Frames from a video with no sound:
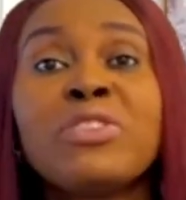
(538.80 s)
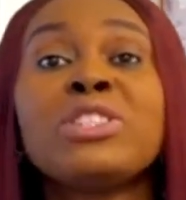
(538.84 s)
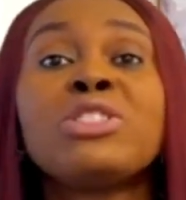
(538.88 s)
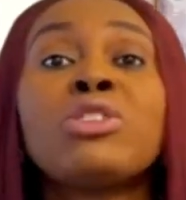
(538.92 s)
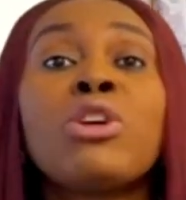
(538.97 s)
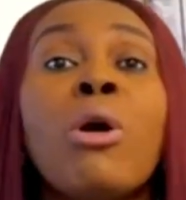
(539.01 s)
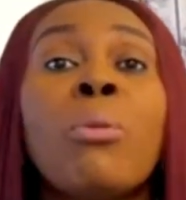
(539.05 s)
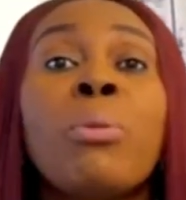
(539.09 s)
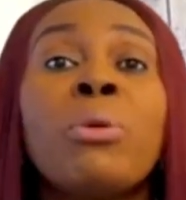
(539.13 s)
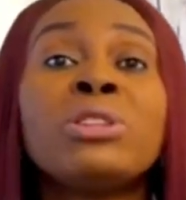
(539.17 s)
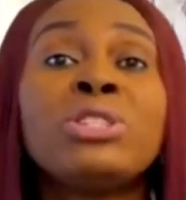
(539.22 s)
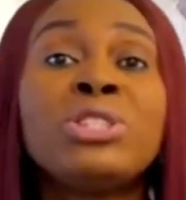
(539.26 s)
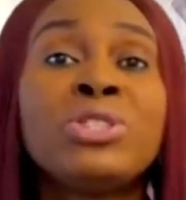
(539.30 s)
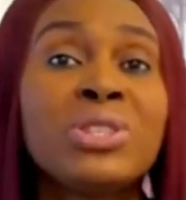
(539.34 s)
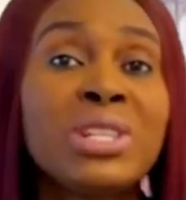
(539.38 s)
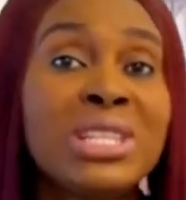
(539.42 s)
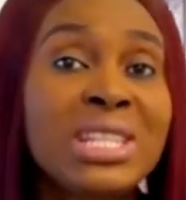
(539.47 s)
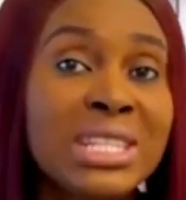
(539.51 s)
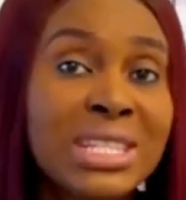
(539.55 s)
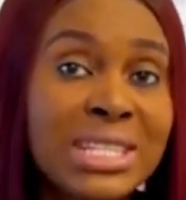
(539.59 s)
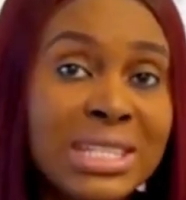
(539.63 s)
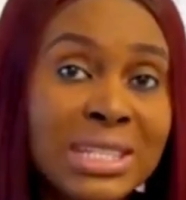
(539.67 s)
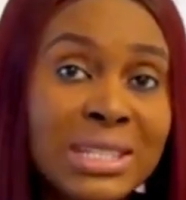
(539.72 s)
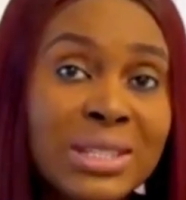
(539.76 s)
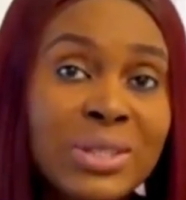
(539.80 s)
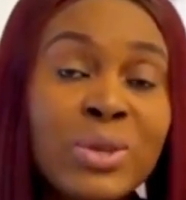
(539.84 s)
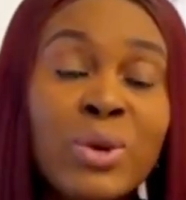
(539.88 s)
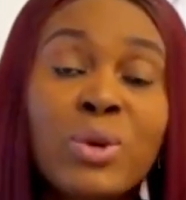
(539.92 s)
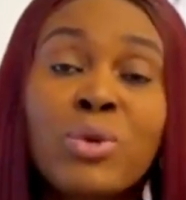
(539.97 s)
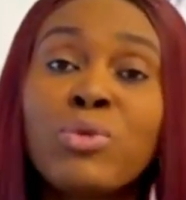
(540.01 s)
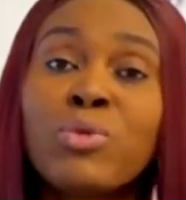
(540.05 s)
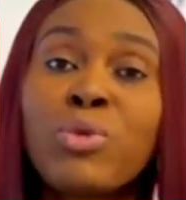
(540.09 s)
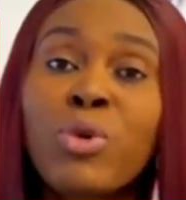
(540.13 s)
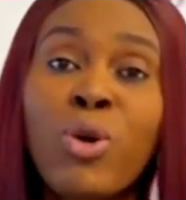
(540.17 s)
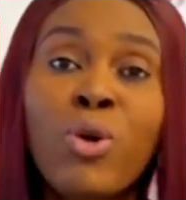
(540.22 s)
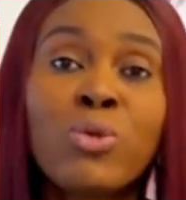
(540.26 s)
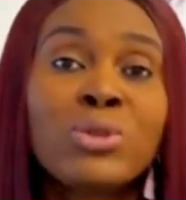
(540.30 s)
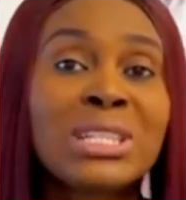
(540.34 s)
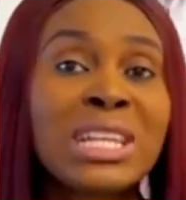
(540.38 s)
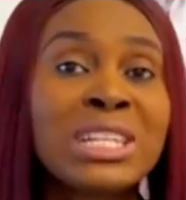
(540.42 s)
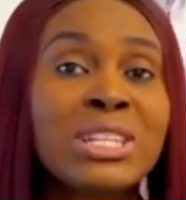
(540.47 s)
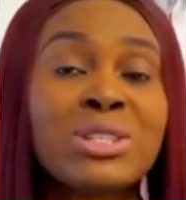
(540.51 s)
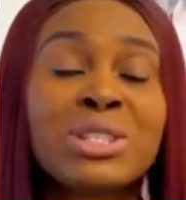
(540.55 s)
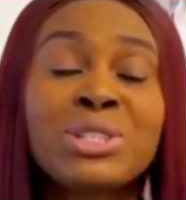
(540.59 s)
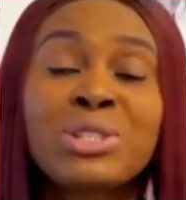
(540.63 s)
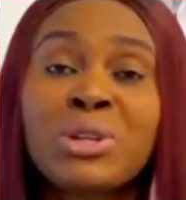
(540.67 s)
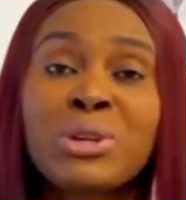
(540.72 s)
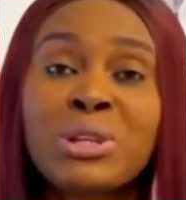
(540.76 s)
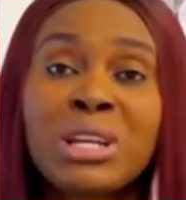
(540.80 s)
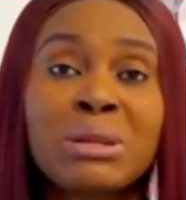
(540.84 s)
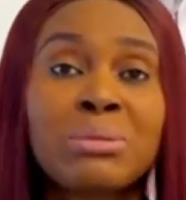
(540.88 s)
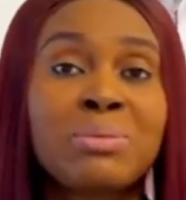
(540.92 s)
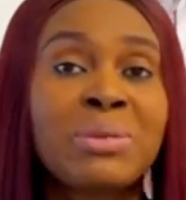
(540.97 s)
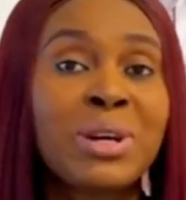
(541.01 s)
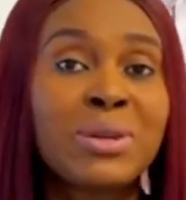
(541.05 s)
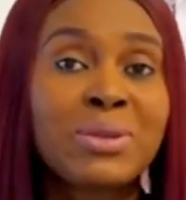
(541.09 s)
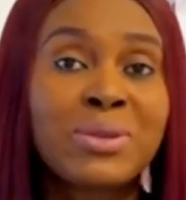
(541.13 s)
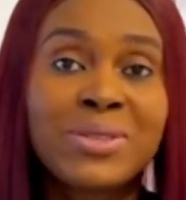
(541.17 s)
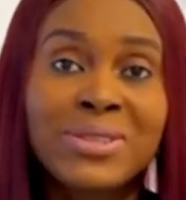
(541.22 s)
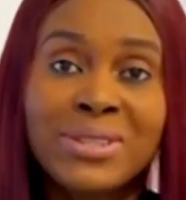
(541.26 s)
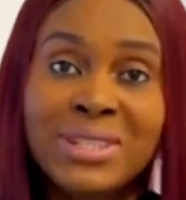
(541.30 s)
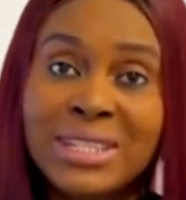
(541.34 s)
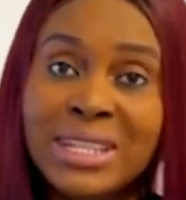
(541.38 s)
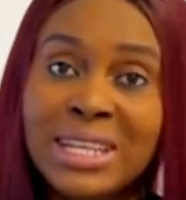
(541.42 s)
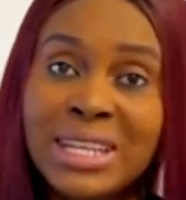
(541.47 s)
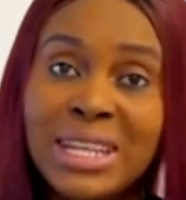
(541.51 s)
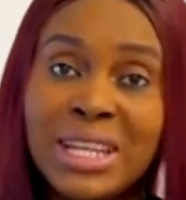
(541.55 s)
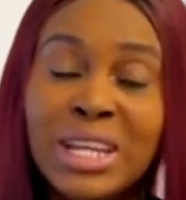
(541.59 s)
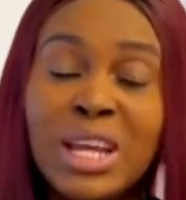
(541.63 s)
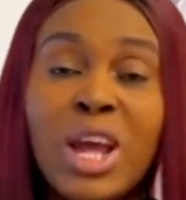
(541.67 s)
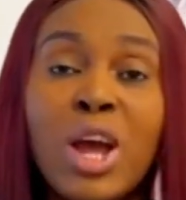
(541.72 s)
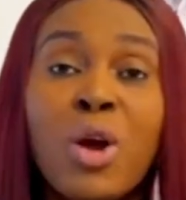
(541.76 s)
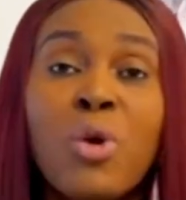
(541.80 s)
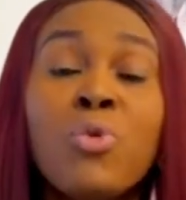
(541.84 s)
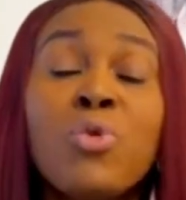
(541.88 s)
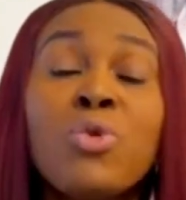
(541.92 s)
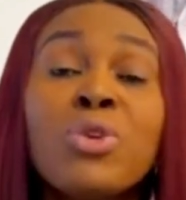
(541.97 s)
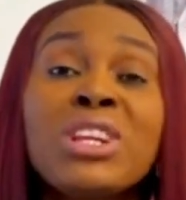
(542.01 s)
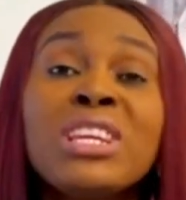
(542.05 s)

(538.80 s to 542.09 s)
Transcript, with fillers: these opportunities or roles I just talked about today will